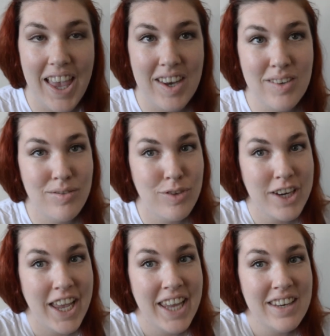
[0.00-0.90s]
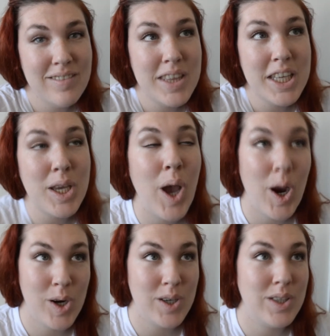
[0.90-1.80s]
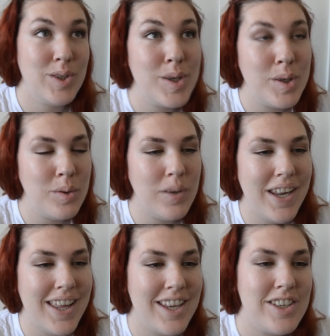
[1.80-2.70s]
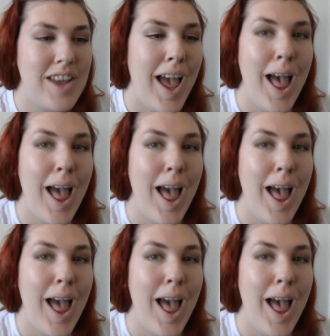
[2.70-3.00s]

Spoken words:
And for kind of the cartoonish,